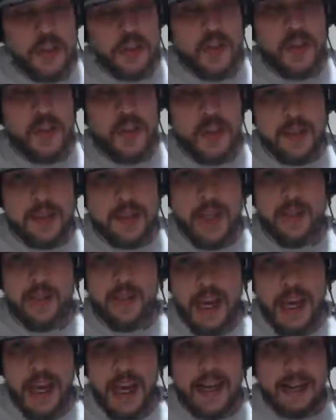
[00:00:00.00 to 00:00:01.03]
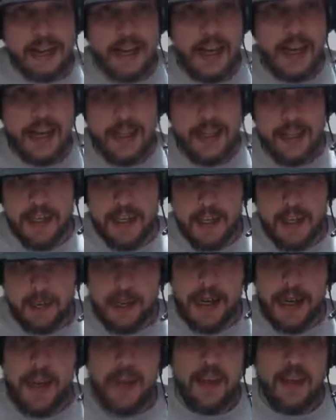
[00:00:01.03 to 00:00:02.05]
do, is give guys like
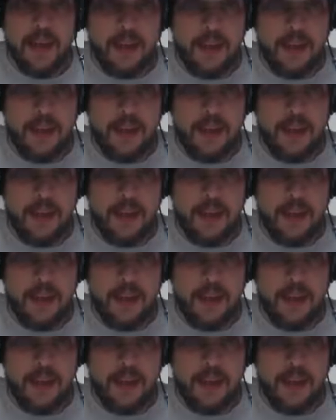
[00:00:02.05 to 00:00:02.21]
him